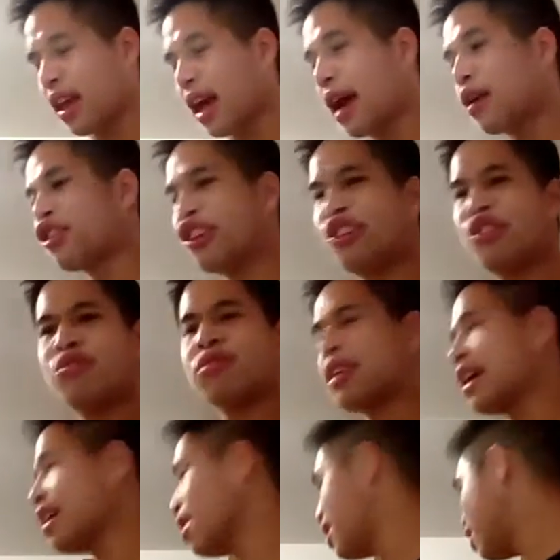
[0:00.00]
I'm gonna use
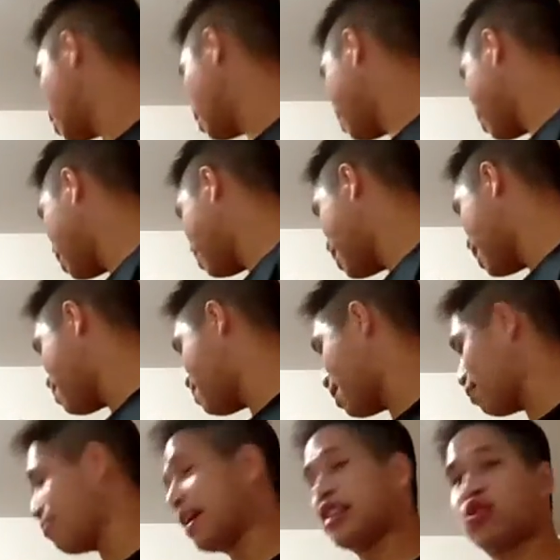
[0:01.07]
it. I'm gonna put in my
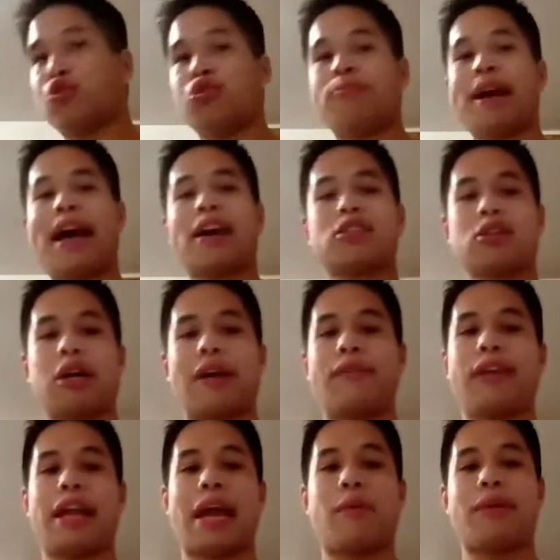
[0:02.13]
my school bag. So
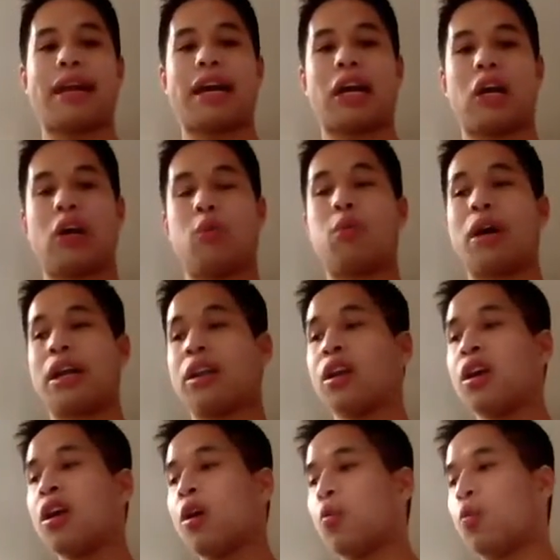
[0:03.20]
every day when I when
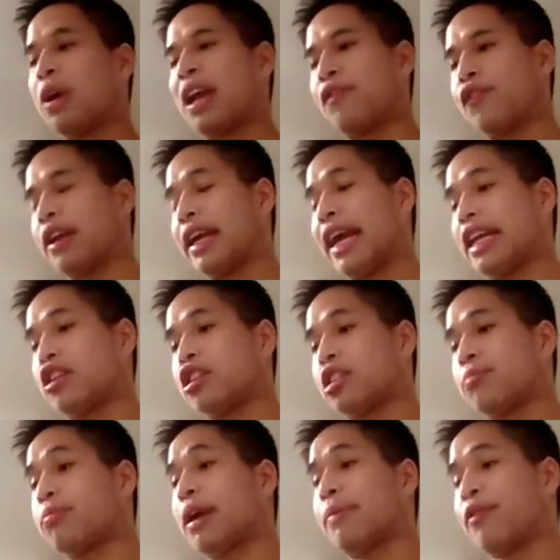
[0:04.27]
when I forget to
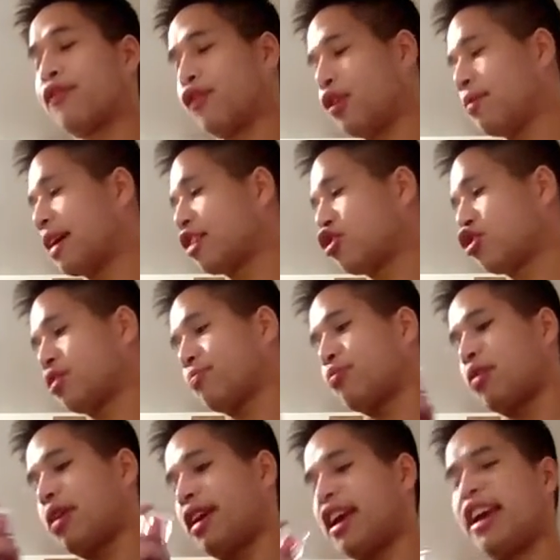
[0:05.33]
spray perfume, I just
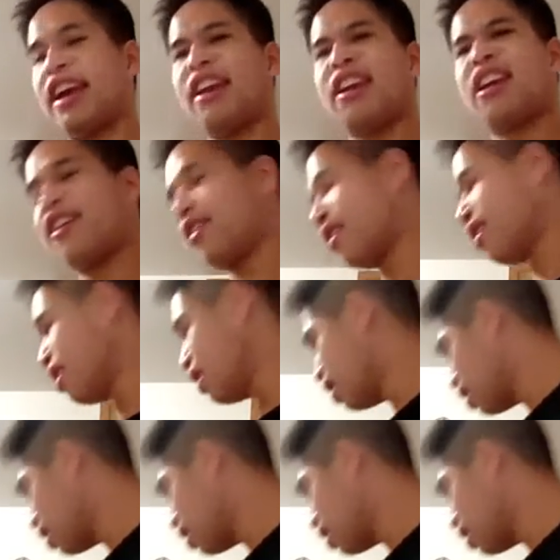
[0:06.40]
spray it here.